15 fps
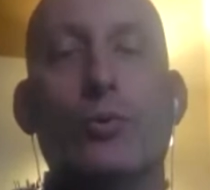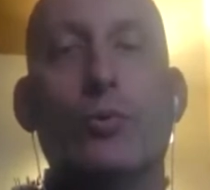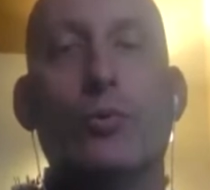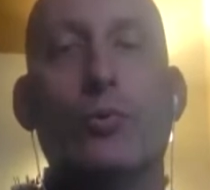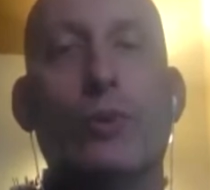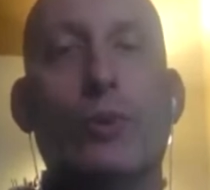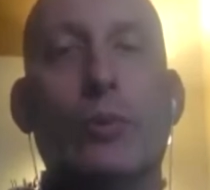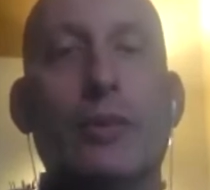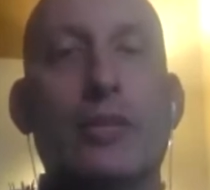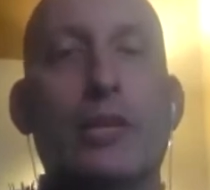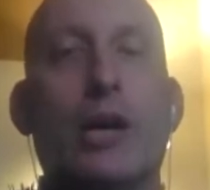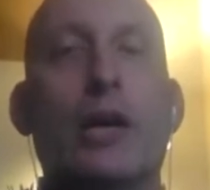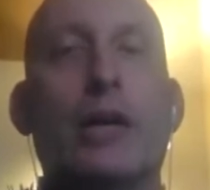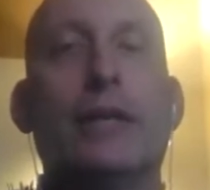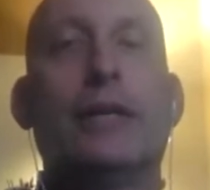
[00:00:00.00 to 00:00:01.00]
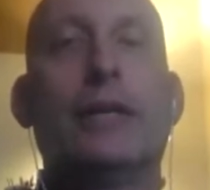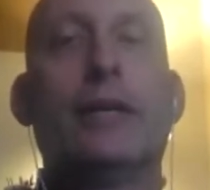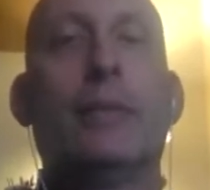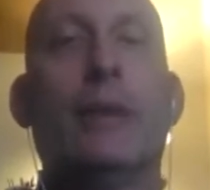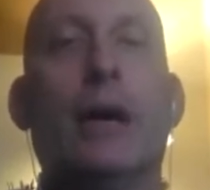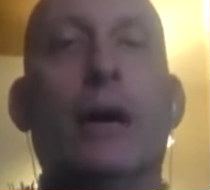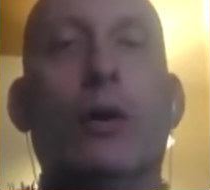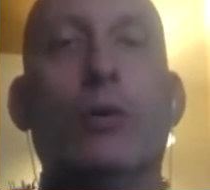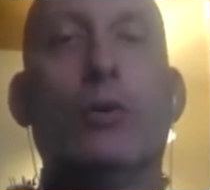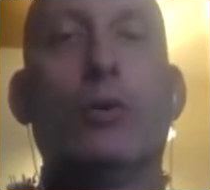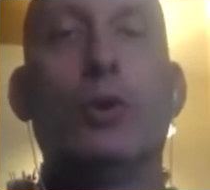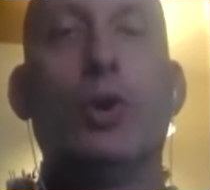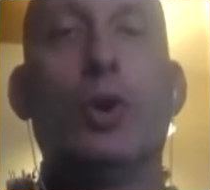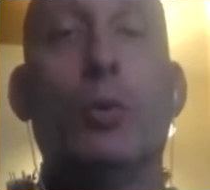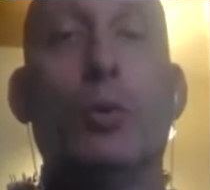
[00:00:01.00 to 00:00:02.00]
we'll be talking about the
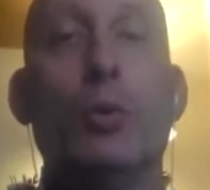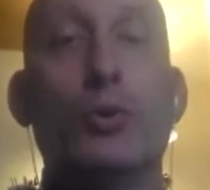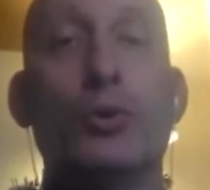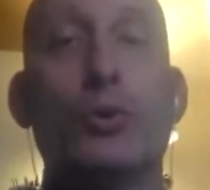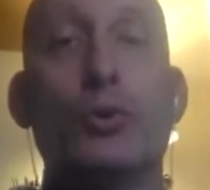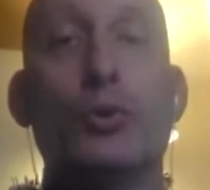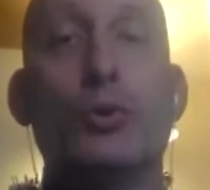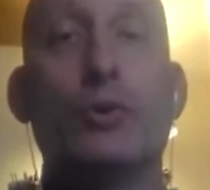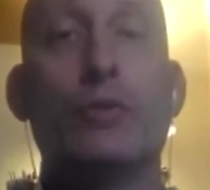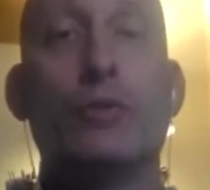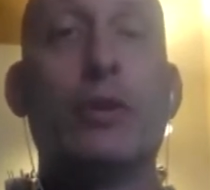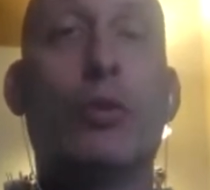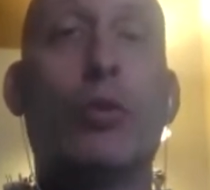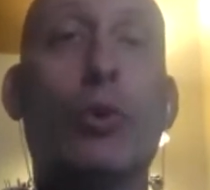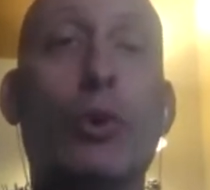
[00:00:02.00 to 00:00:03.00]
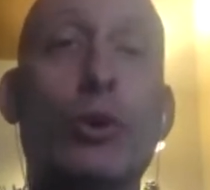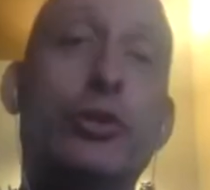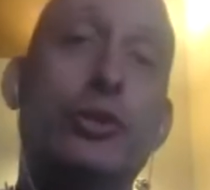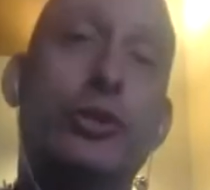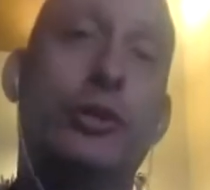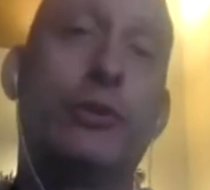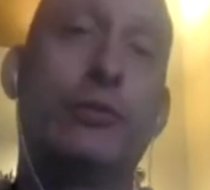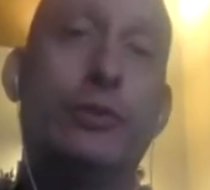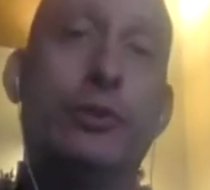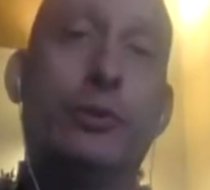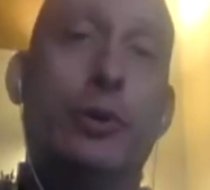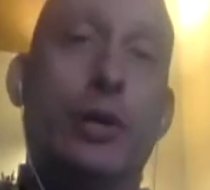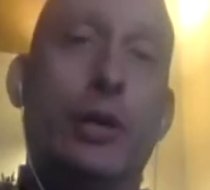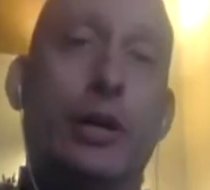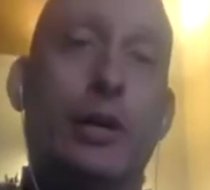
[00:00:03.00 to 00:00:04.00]
noble truth of the origin of
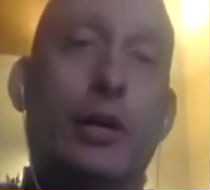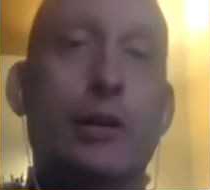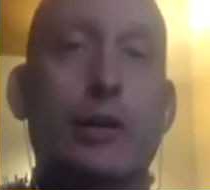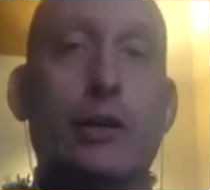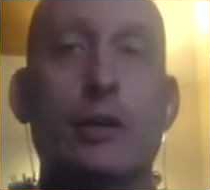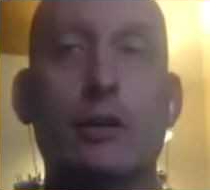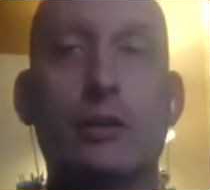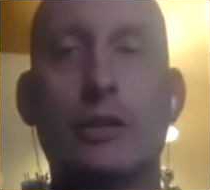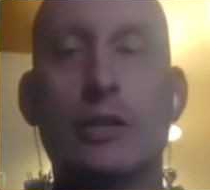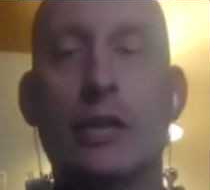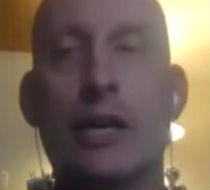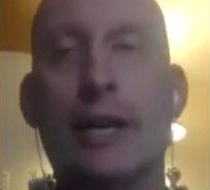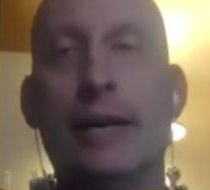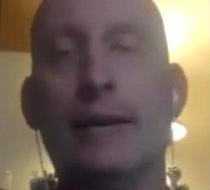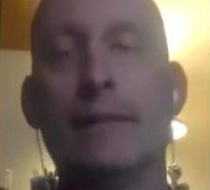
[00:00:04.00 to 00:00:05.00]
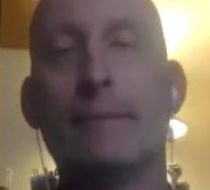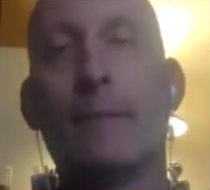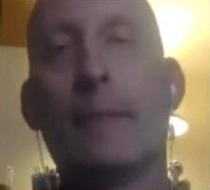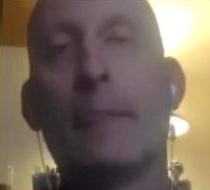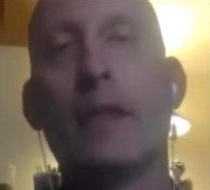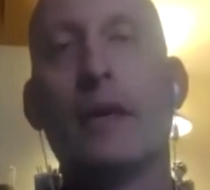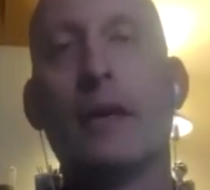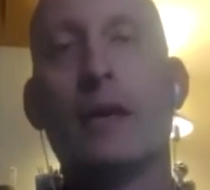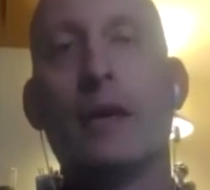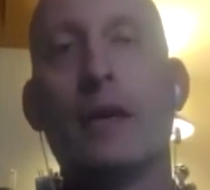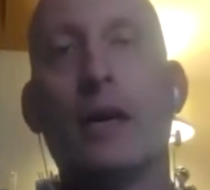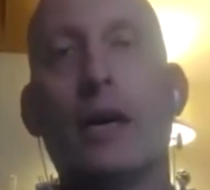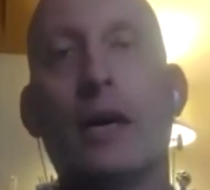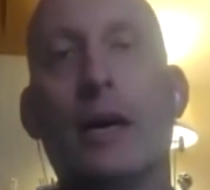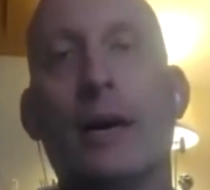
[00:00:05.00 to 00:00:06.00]
dukkha tonight.
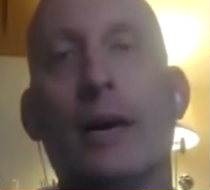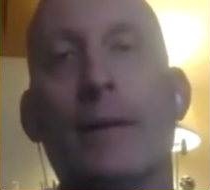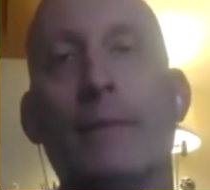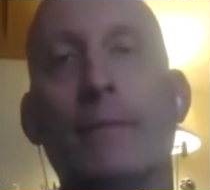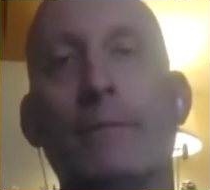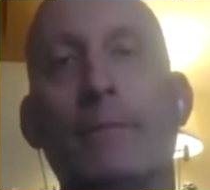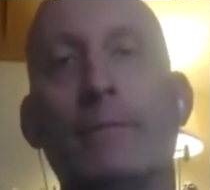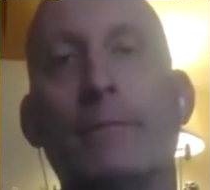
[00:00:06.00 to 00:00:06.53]
And